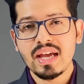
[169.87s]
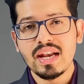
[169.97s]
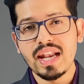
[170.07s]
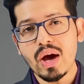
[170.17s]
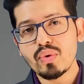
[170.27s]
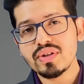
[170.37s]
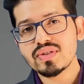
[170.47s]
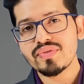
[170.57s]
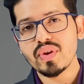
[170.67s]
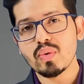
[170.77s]
Loudness
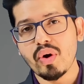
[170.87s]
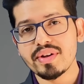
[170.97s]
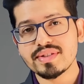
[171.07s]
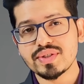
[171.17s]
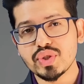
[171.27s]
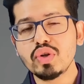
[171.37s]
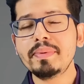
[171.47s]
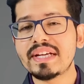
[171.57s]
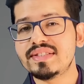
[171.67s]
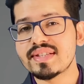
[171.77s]
of your voice should
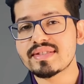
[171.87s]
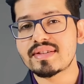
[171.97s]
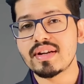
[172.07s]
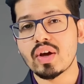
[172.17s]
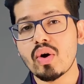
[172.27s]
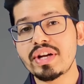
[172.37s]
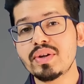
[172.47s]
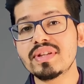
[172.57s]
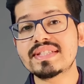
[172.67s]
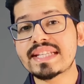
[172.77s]
be adjusted according to
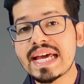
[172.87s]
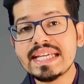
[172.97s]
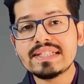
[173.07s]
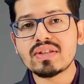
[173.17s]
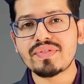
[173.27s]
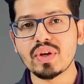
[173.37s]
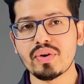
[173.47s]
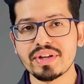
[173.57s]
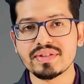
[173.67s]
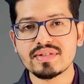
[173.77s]
the size of the
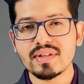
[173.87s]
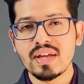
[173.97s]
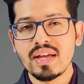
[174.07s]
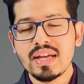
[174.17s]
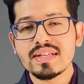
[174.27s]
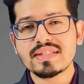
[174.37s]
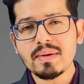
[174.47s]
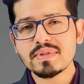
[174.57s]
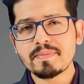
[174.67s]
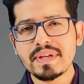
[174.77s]
audience.
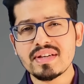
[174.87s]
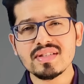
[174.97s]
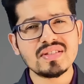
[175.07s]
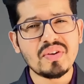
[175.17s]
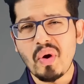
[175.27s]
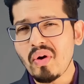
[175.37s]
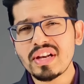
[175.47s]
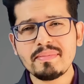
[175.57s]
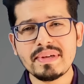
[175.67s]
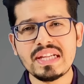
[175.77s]
Some speakers
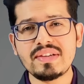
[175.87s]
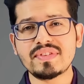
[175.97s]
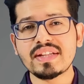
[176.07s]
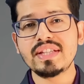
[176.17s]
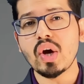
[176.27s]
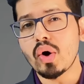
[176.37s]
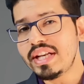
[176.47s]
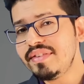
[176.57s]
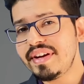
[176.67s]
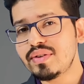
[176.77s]
wrongly believe that the
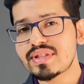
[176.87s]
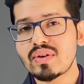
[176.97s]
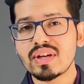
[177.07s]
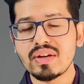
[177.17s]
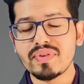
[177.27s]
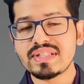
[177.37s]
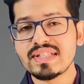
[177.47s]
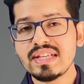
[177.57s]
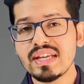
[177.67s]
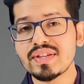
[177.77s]
only way to sound
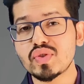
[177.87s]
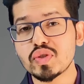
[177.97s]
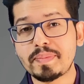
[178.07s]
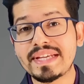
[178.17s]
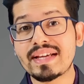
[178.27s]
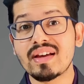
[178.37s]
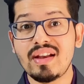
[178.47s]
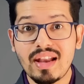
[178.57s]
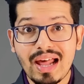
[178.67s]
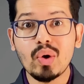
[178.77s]
convincing is to speak
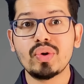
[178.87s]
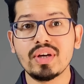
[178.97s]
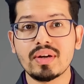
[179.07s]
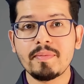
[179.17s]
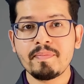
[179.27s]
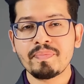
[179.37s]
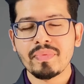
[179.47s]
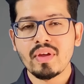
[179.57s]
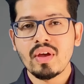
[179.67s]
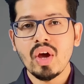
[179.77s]
louder.
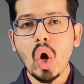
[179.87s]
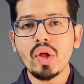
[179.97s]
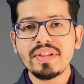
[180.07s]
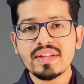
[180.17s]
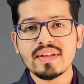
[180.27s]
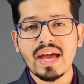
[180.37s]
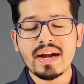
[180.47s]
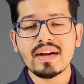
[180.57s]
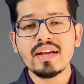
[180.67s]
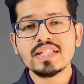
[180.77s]
On the other
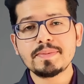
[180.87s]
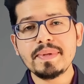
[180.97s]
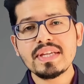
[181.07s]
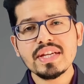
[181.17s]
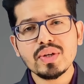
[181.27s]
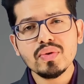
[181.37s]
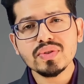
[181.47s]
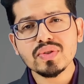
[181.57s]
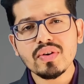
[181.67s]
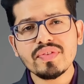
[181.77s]
hand, speaking too
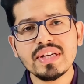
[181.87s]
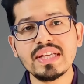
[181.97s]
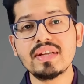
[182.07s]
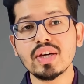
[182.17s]
softly in a